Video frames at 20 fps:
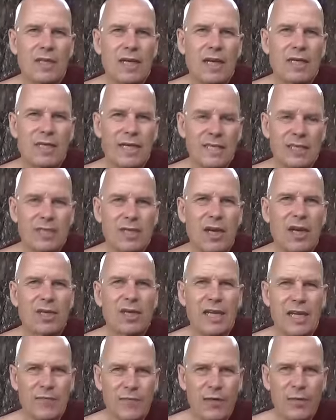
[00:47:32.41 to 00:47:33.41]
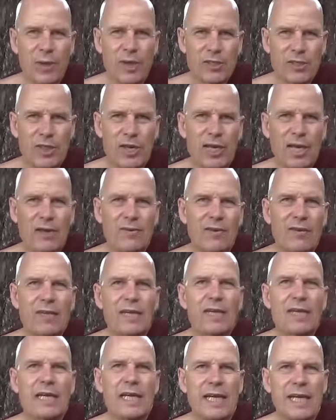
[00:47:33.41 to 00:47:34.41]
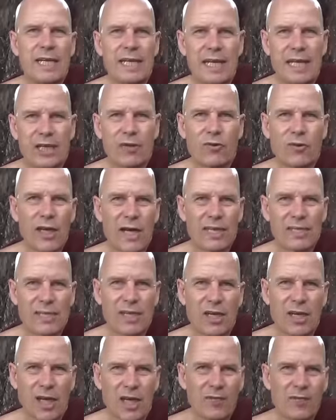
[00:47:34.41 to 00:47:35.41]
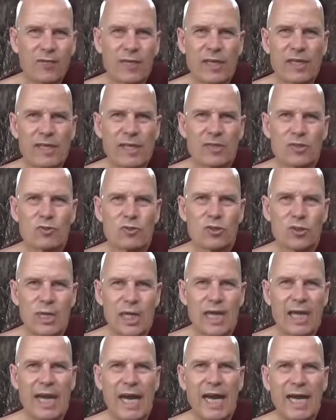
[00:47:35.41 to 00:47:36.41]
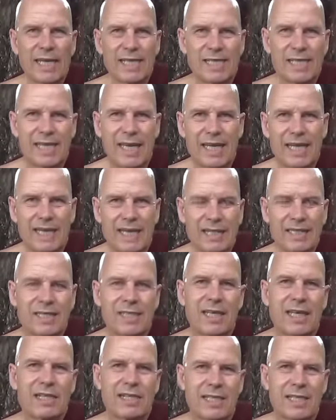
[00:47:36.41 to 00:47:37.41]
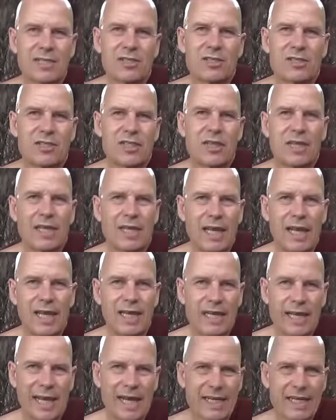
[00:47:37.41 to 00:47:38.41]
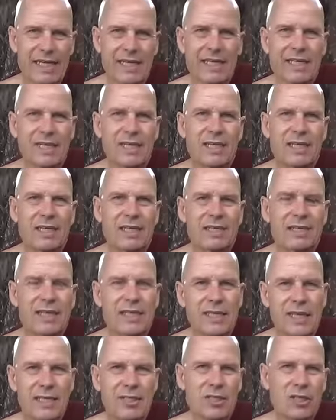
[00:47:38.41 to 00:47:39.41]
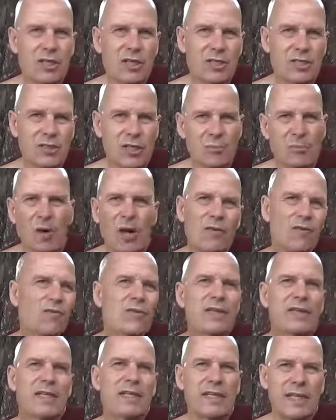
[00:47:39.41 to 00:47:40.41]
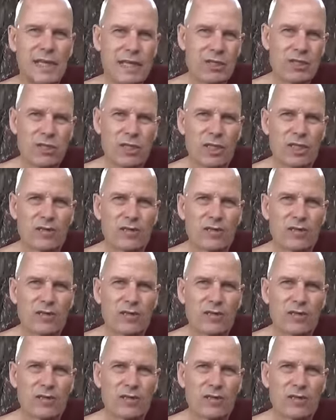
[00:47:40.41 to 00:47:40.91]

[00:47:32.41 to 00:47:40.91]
And that's on an information level, it, it creates a conflict that you say, ah, it's like this, and then it's like that. Then there's a, some conflict in nature.